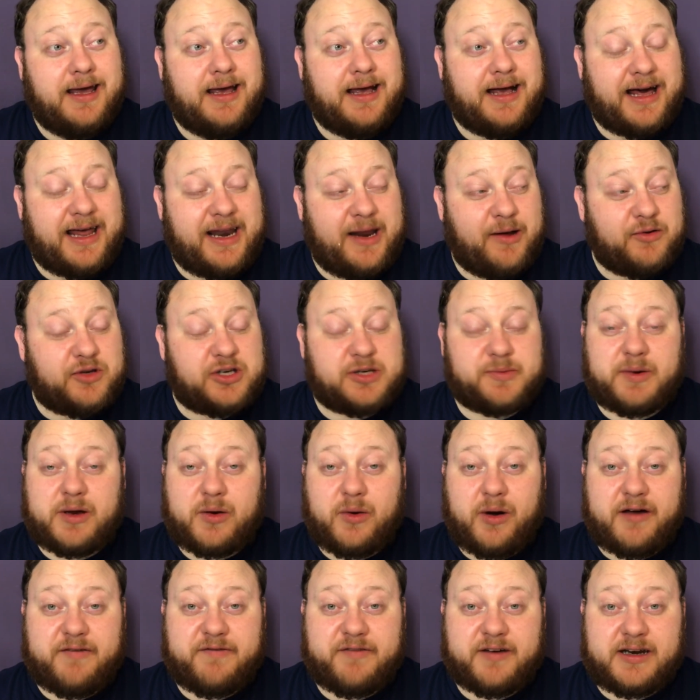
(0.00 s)
and it would just be
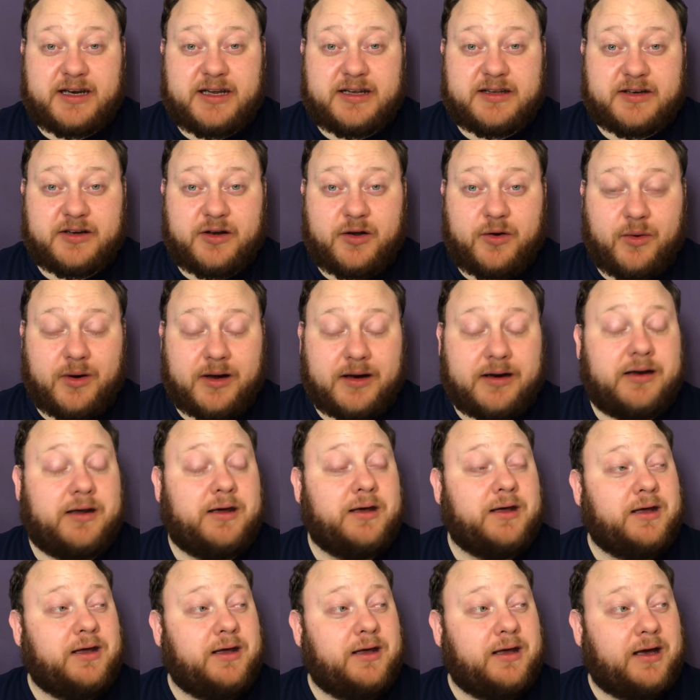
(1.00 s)
quite funny to do one.
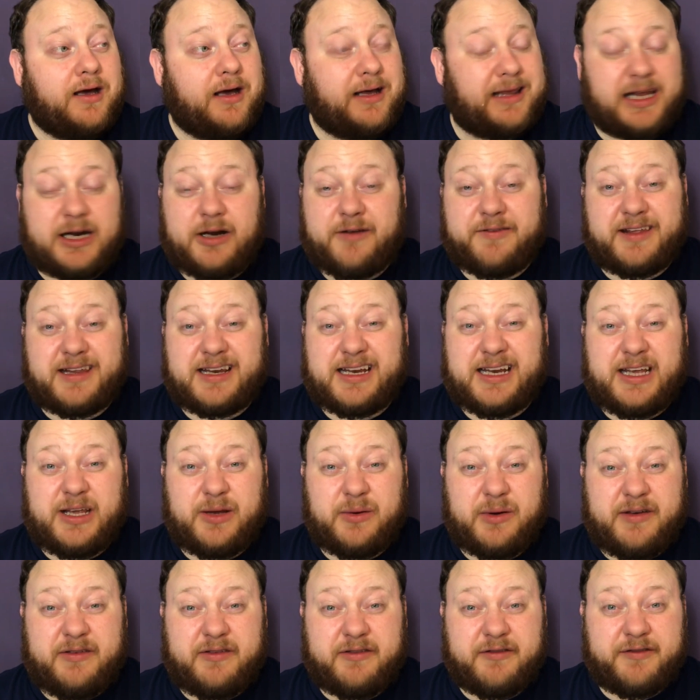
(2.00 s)
I don't know if they'd let you
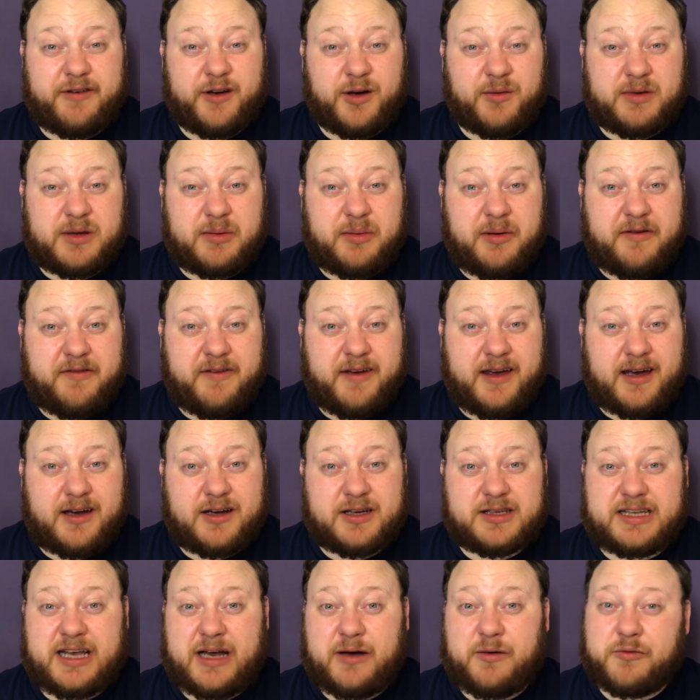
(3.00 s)
even film, to be fair,
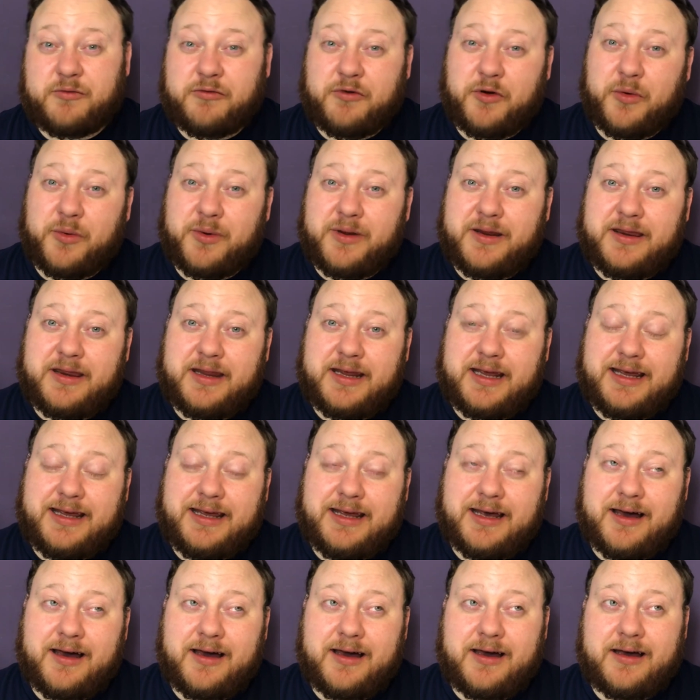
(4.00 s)
because that would ruin
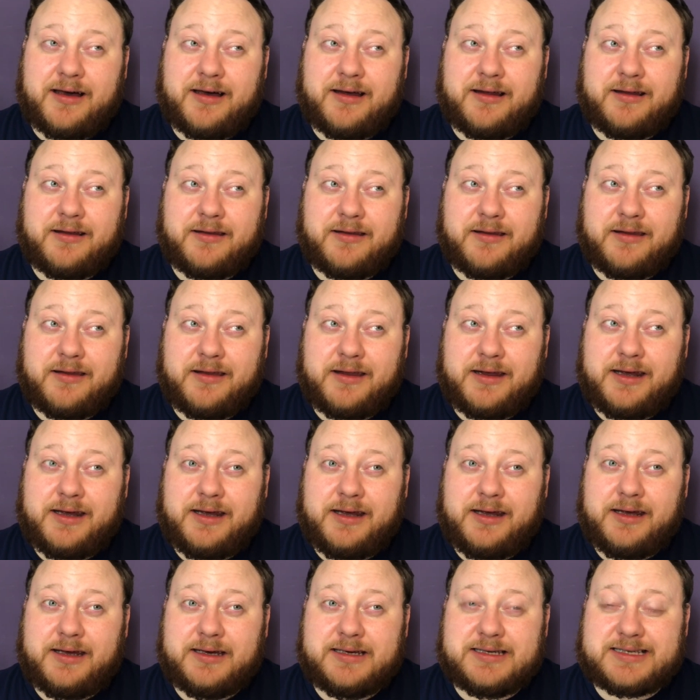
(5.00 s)
the
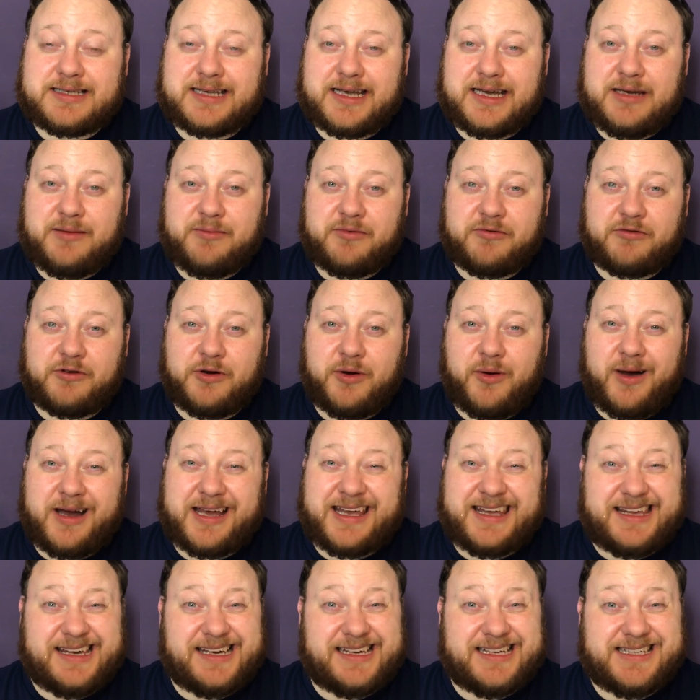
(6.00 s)
escape route, I
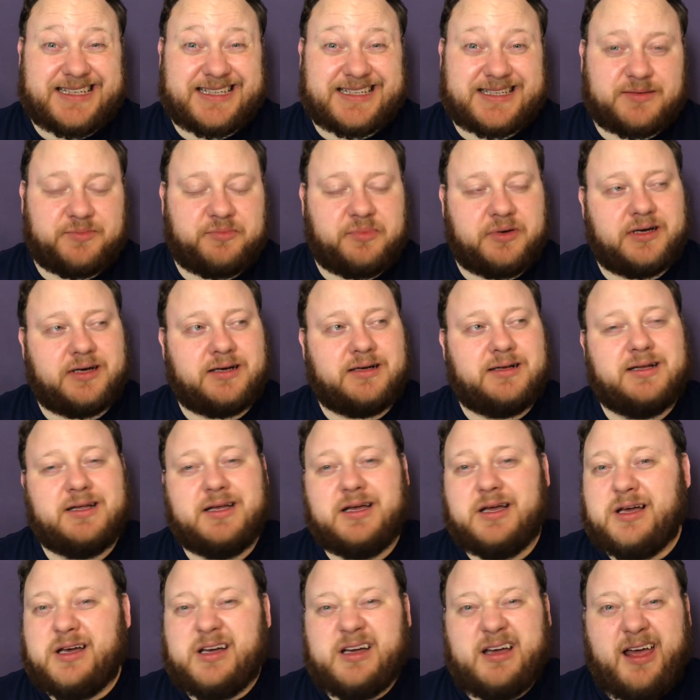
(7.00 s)
guess. But,
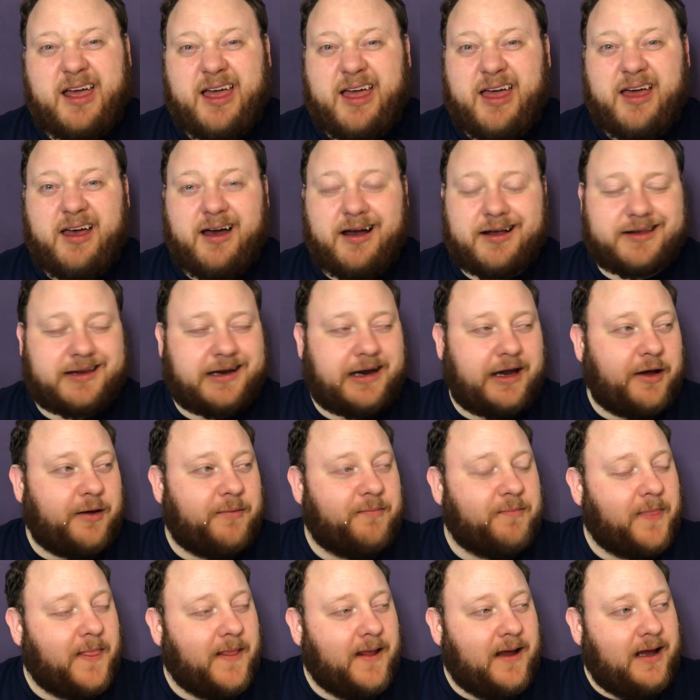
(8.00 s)
I don't know.
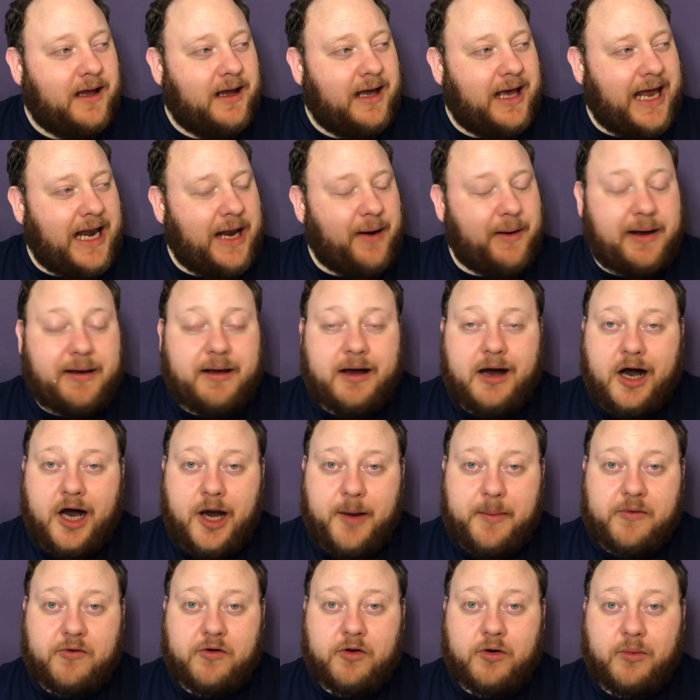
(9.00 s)
Anyway,
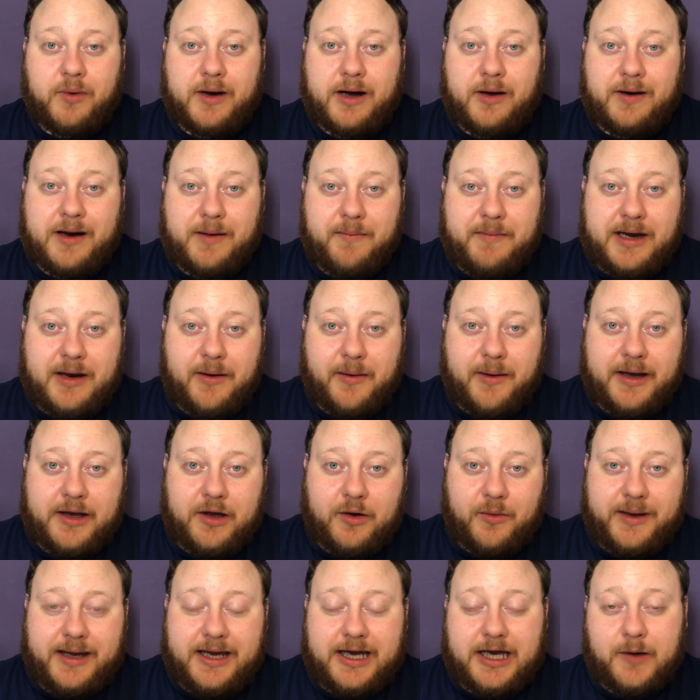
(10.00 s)
hope you're all well. Let me know how
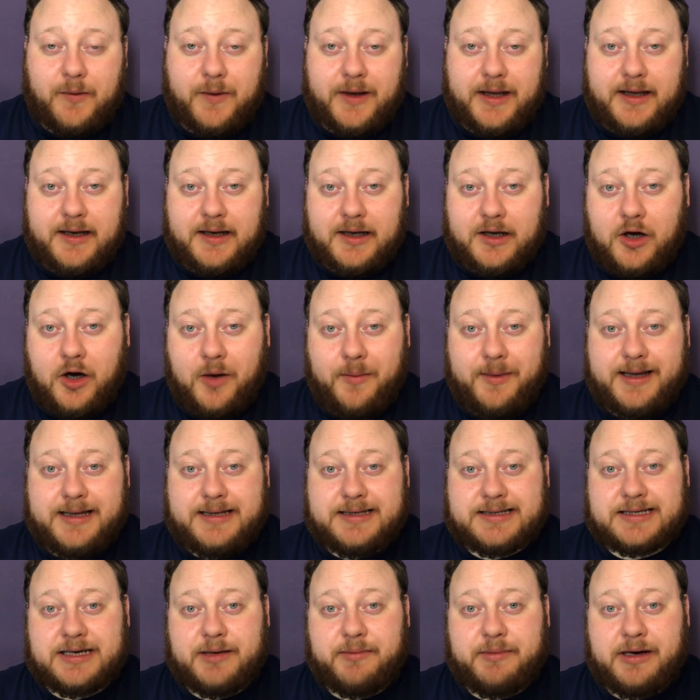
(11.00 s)
your weekend went in the
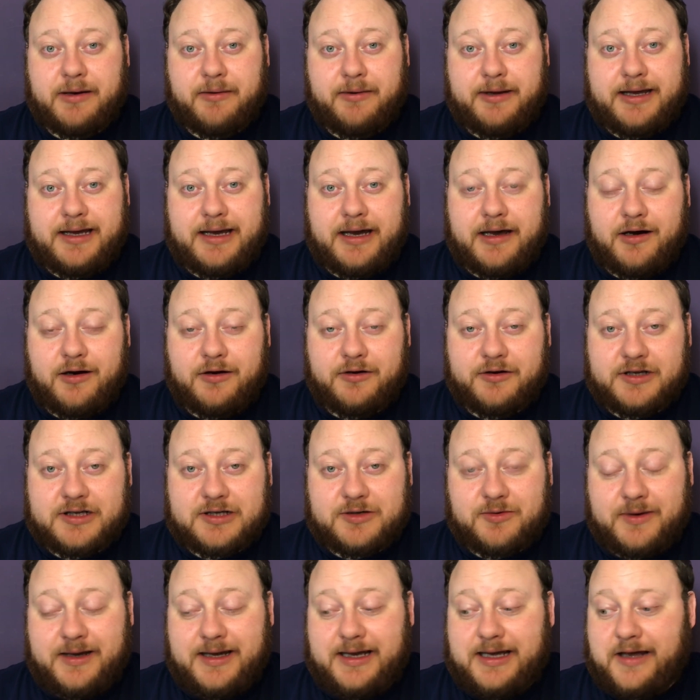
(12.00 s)
comments. Let me know how you're getting on this
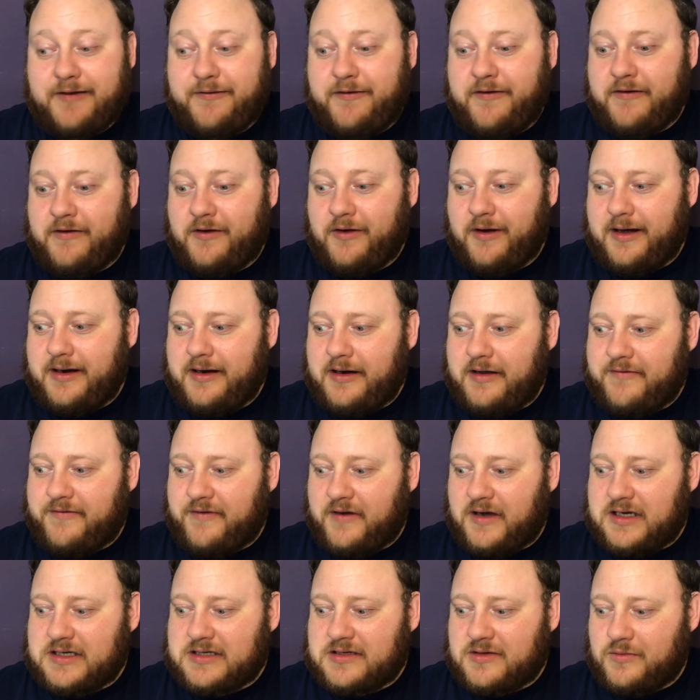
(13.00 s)
week. If you've got any
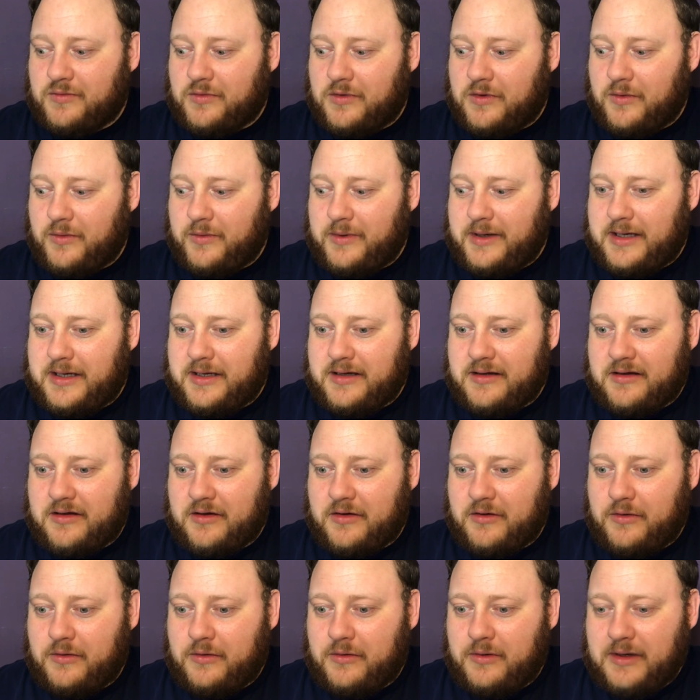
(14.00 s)
advice on what we can
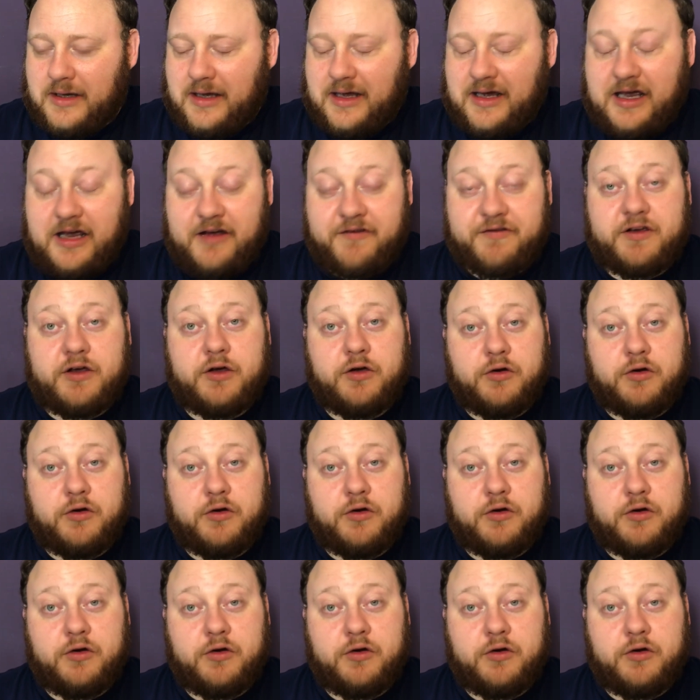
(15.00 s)
do, this